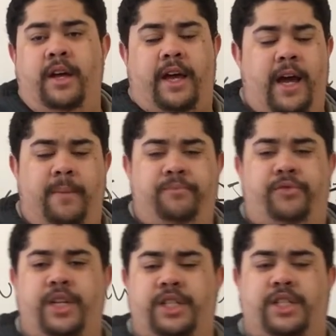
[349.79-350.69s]
Okay?
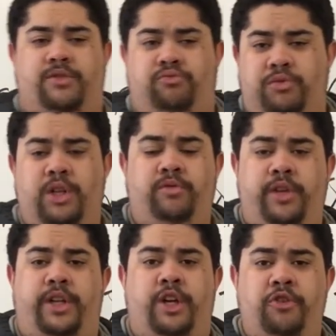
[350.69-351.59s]
This is really,
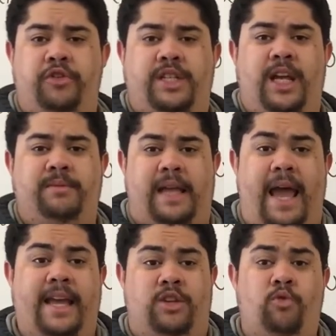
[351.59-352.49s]
really good for teams that,
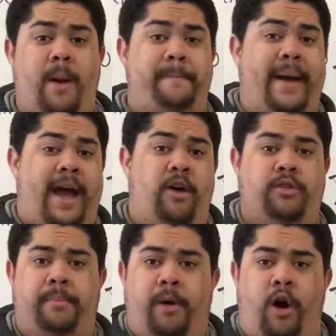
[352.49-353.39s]
hey, you want to pound
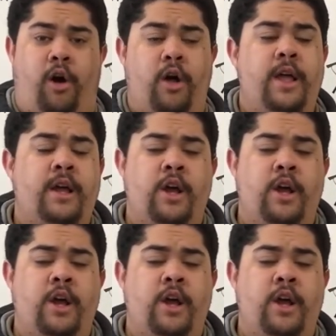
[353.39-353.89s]
the ball.